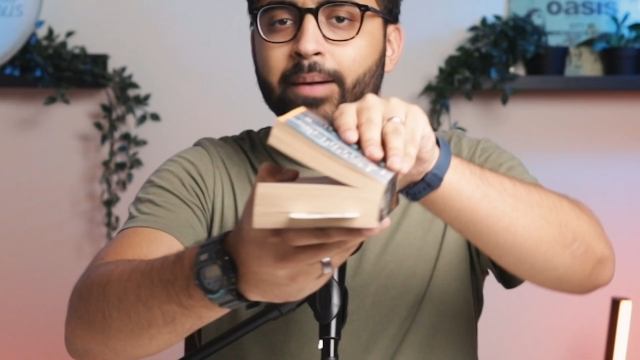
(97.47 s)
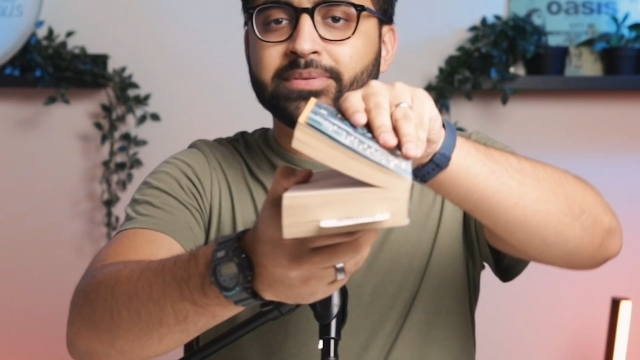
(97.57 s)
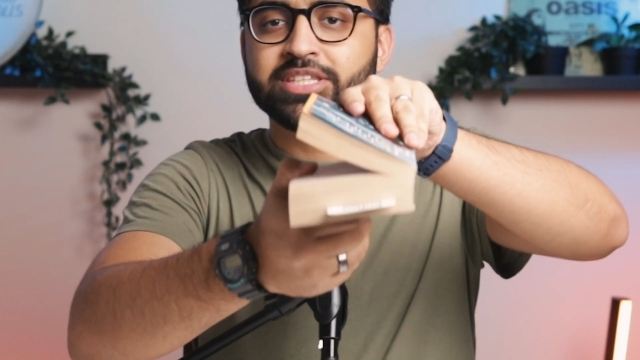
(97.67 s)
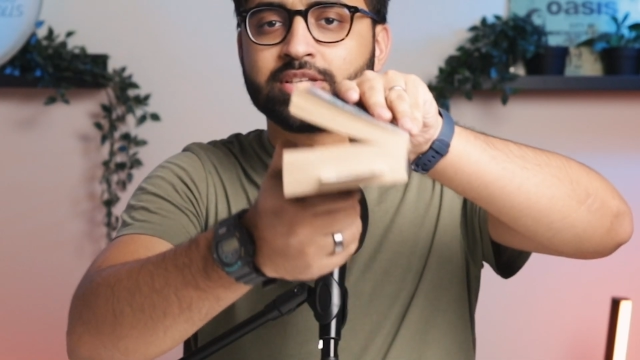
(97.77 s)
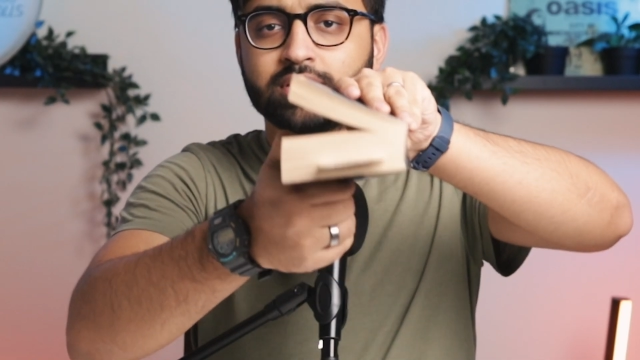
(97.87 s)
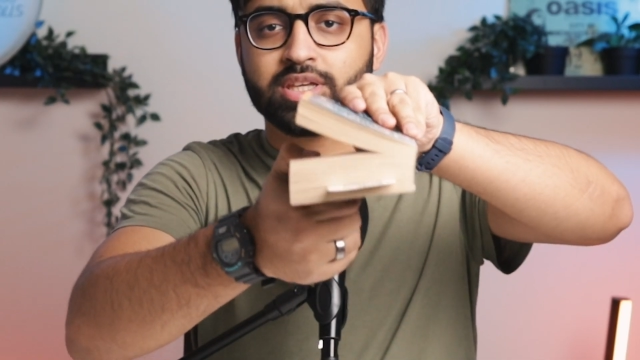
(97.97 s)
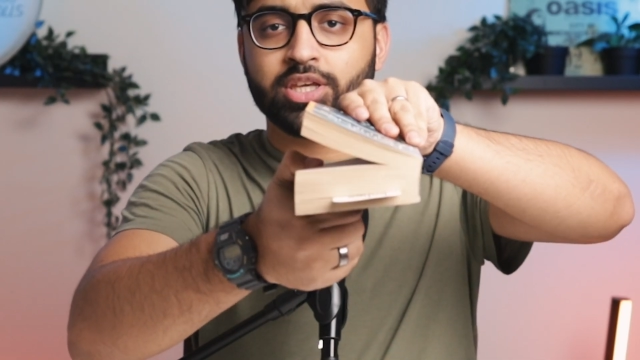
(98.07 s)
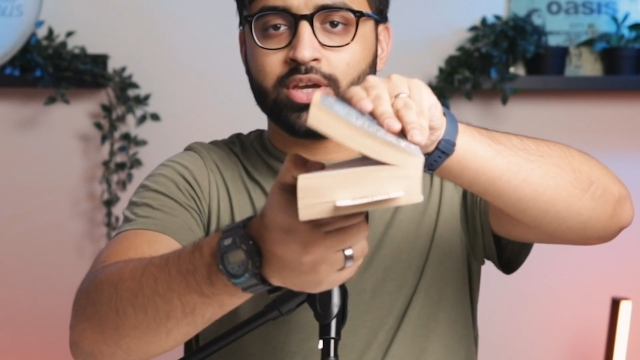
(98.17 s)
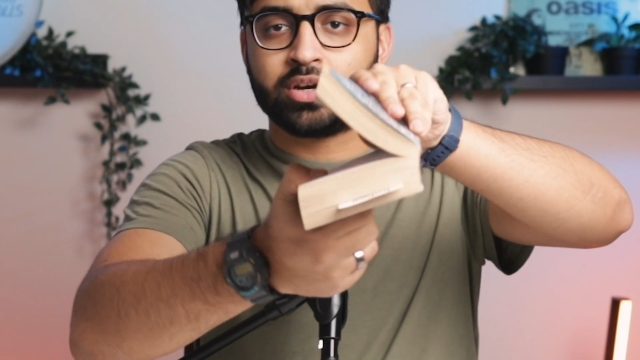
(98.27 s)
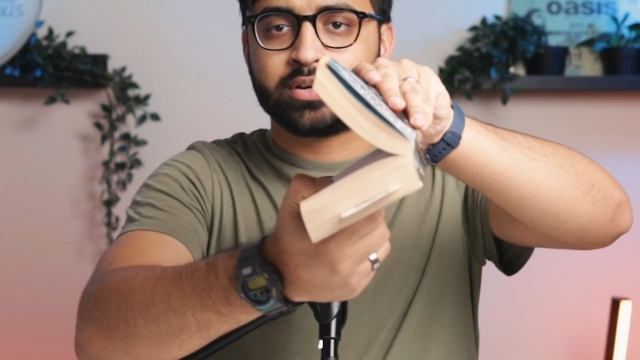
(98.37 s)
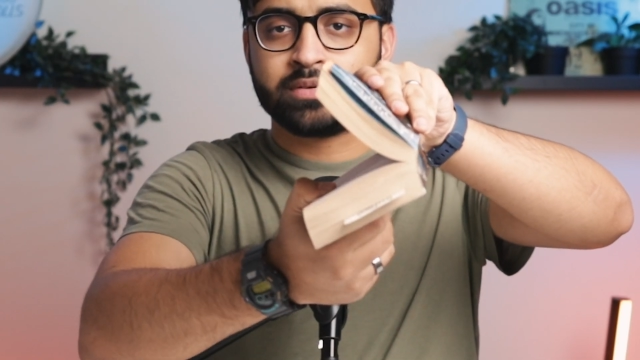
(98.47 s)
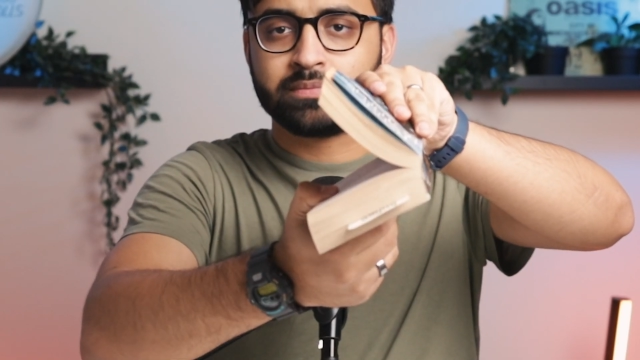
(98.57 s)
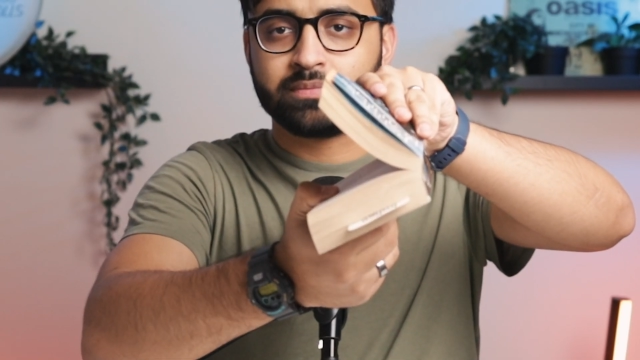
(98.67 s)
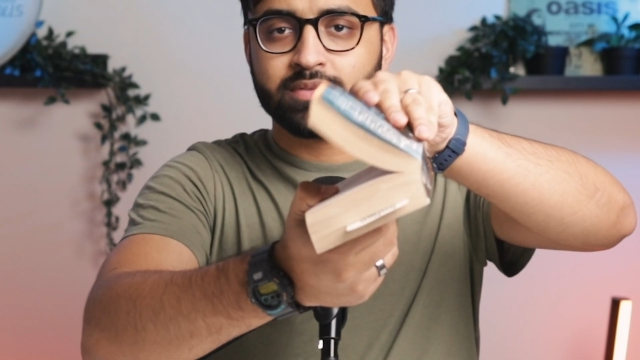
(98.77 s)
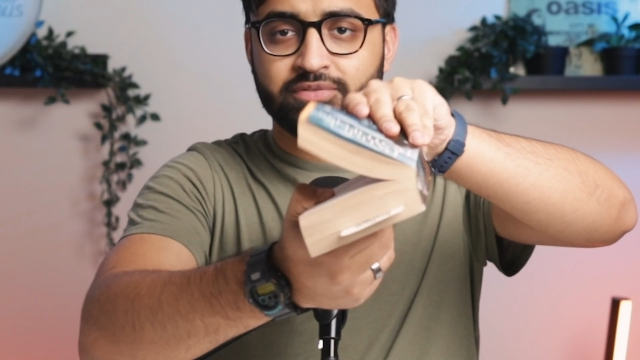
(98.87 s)
up till here,
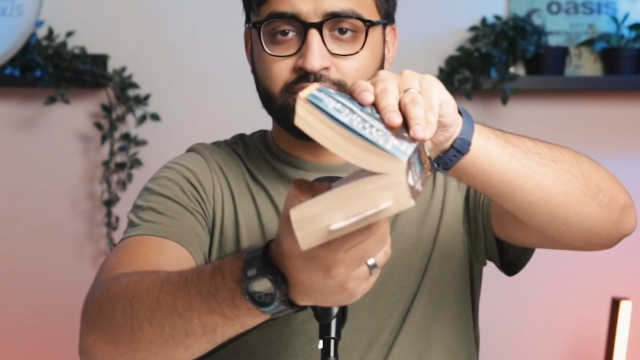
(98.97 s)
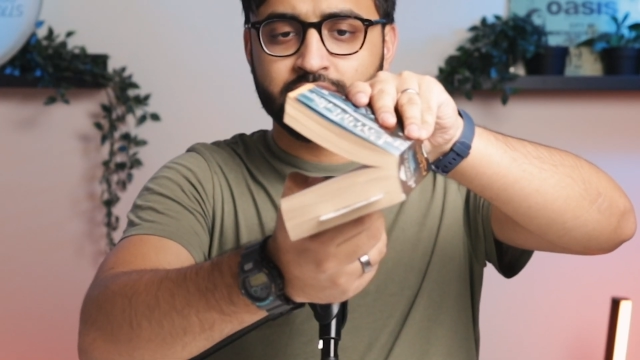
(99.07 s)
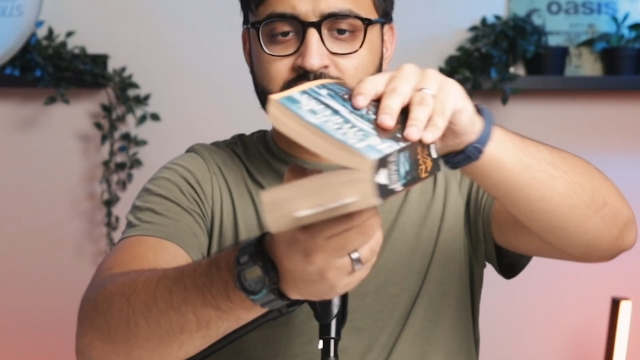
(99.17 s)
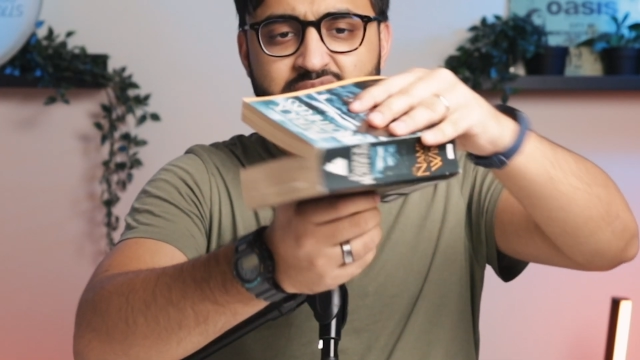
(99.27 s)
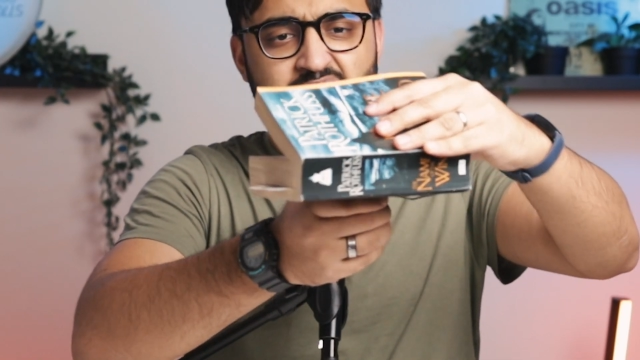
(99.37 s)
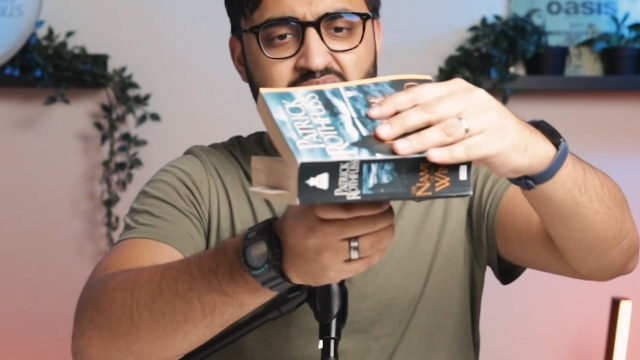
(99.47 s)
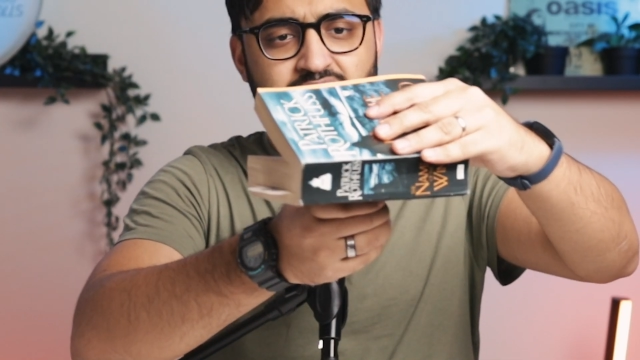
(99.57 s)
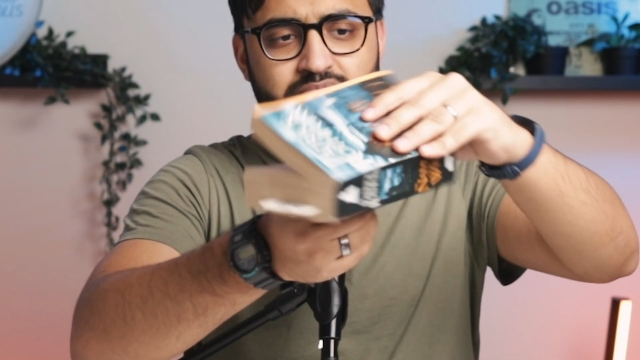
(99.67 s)
the first